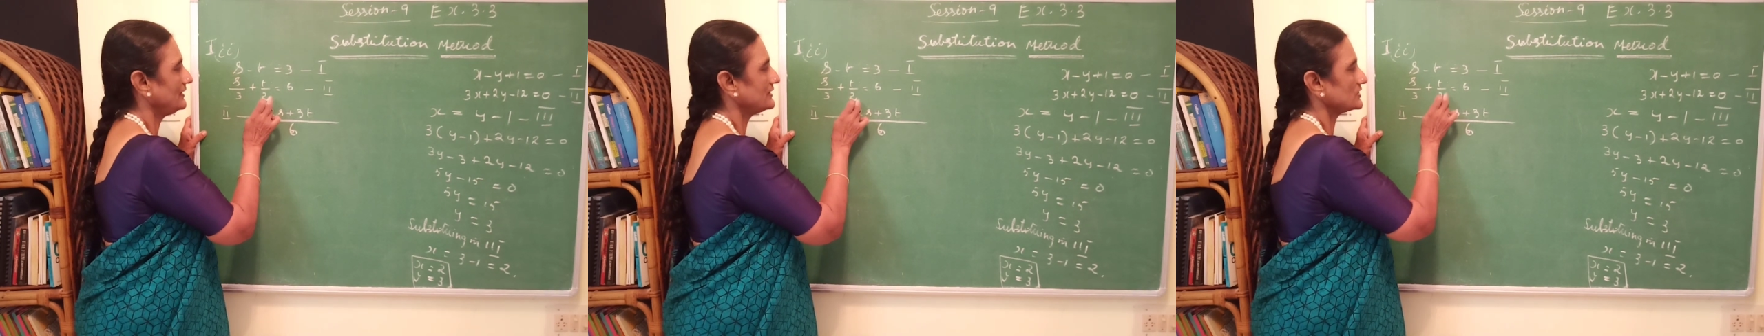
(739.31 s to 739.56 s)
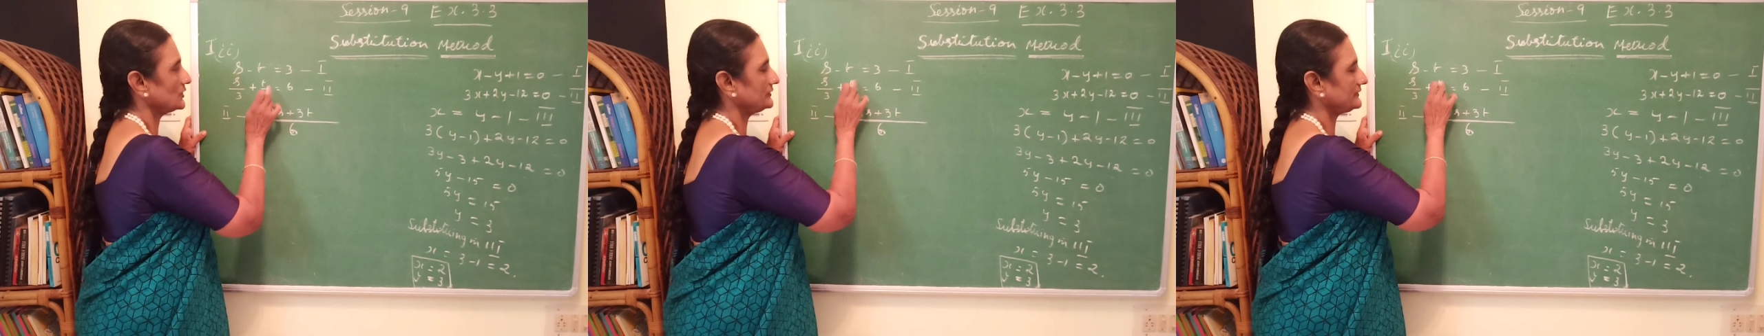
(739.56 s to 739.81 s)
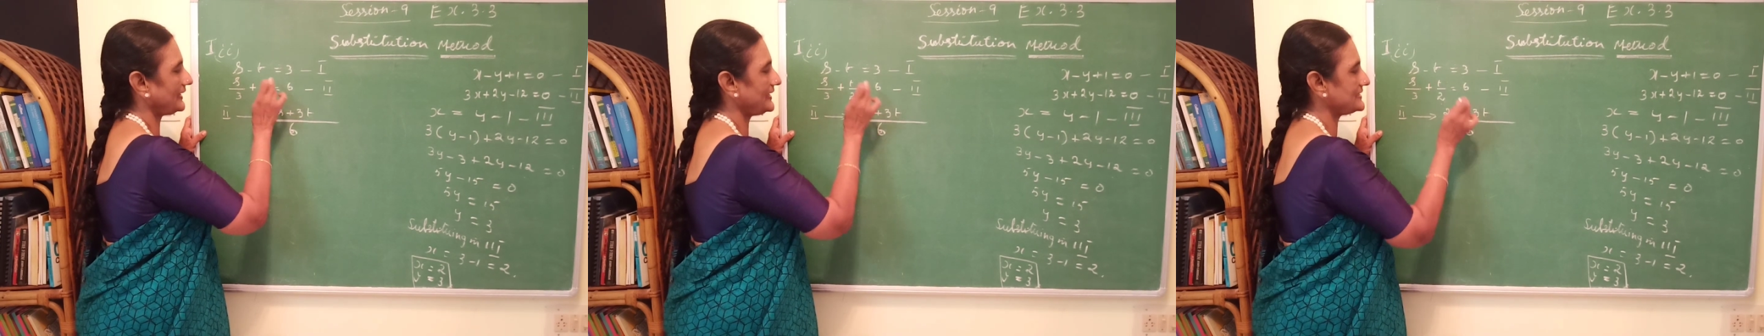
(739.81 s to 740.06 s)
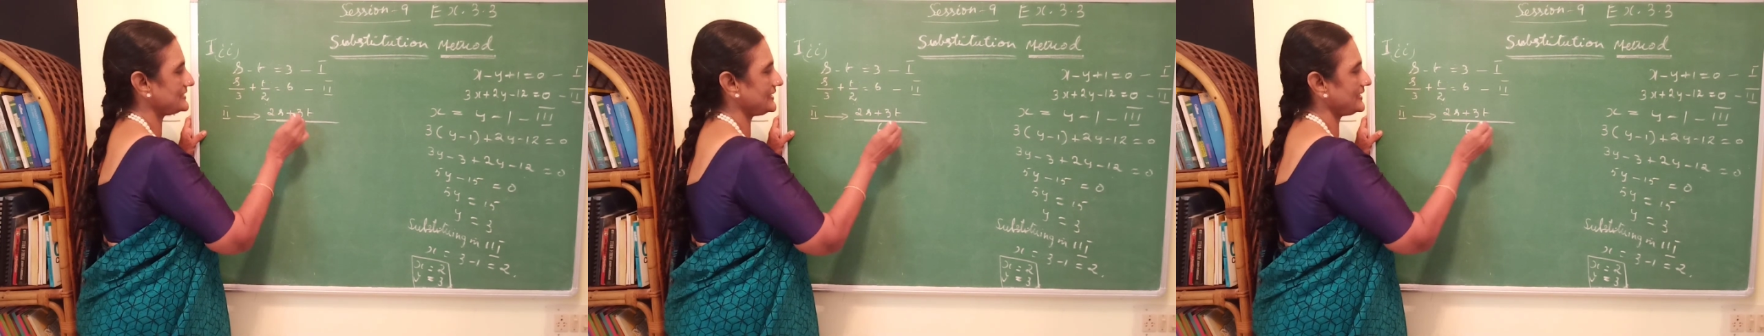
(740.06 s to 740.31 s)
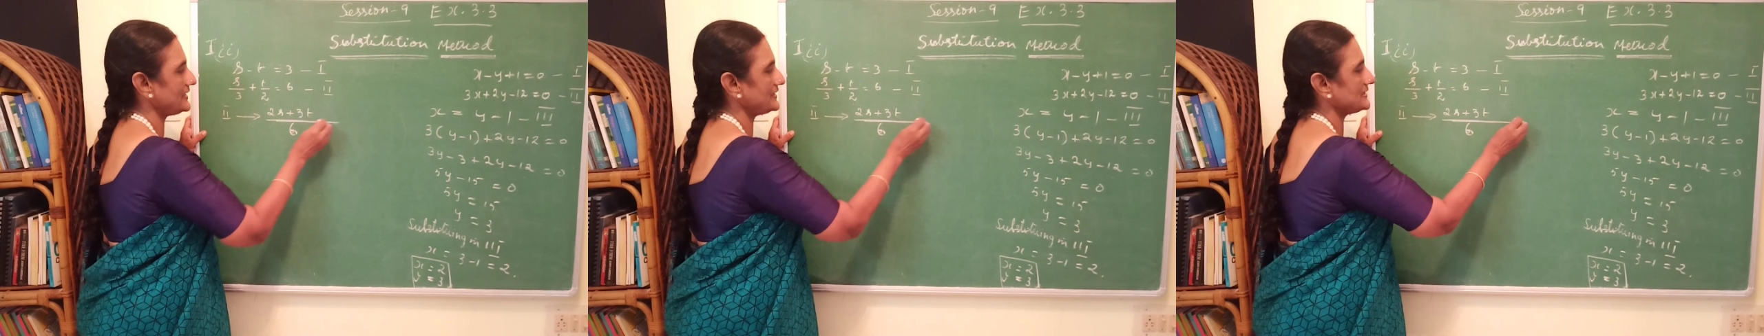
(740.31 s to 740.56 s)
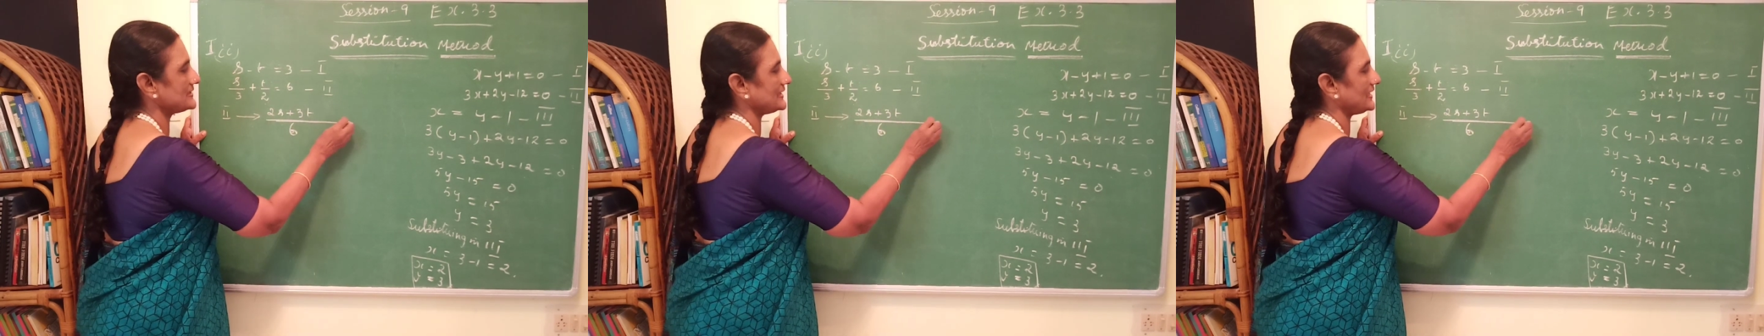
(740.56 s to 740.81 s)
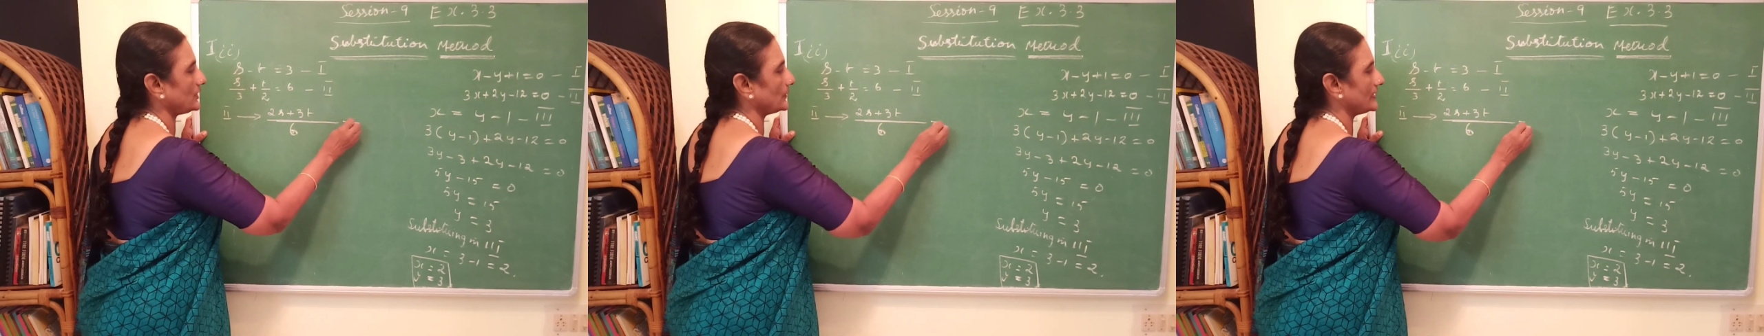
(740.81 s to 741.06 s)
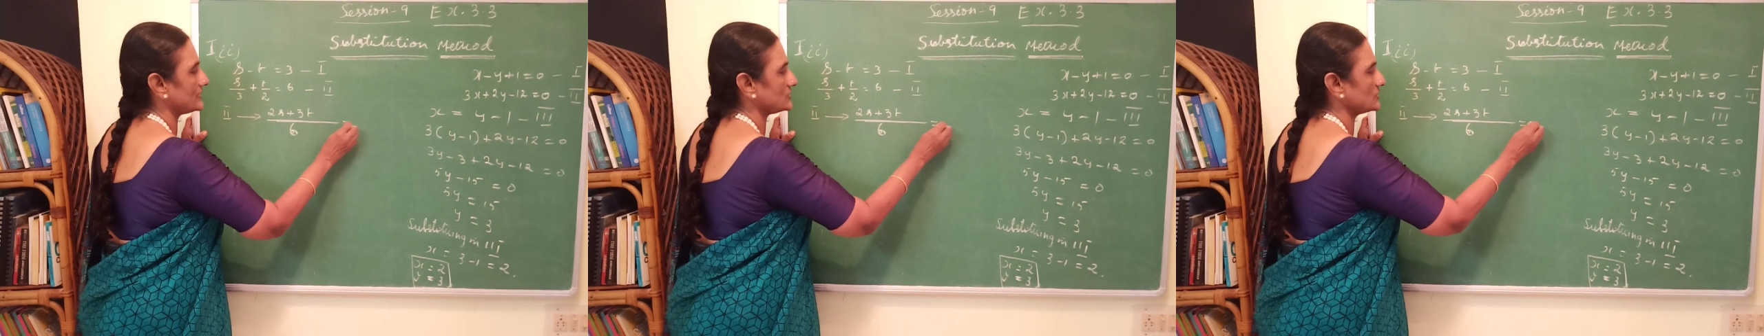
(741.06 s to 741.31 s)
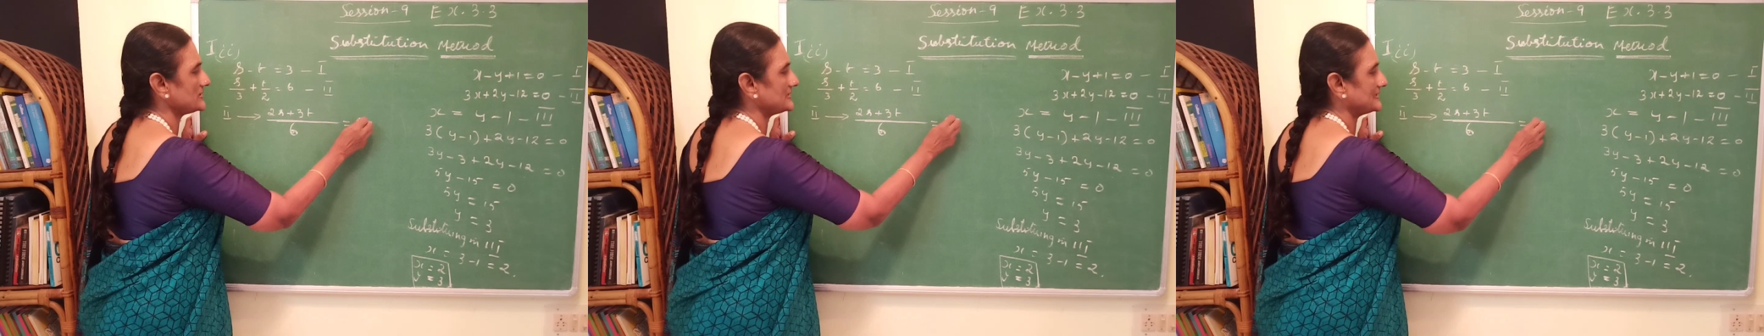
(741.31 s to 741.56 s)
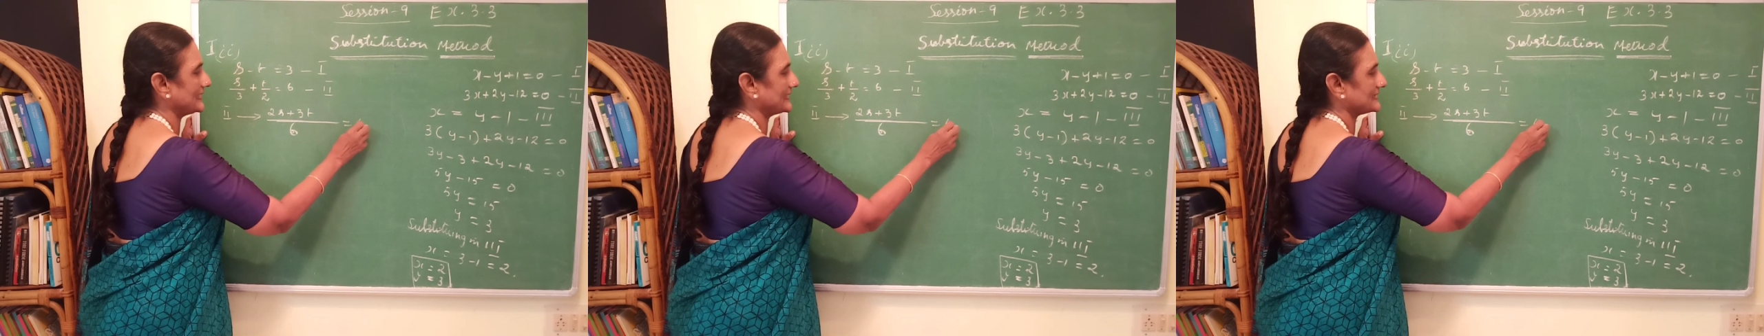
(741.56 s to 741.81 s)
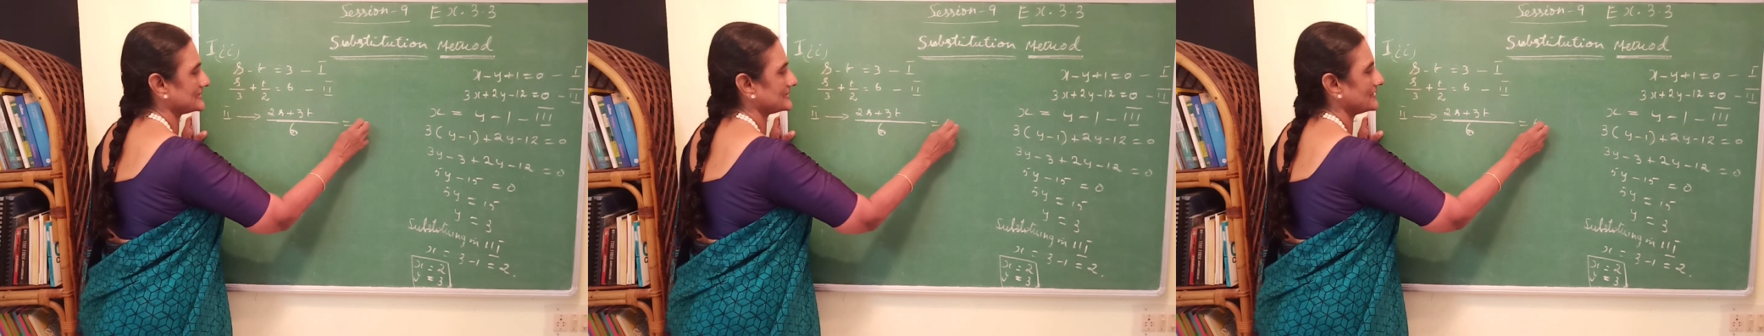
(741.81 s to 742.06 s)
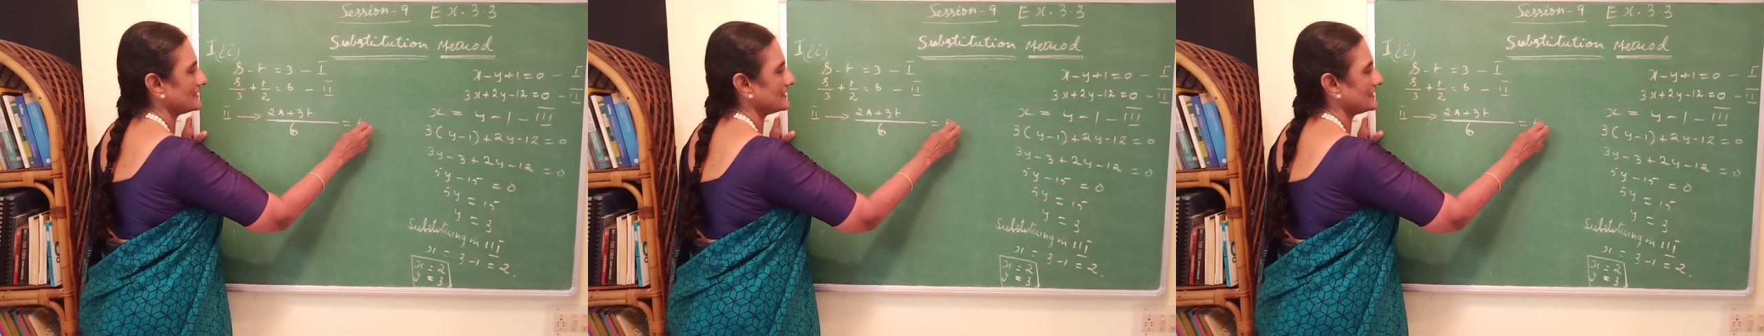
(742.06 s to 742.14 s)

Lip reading: So 3t is equal to 6.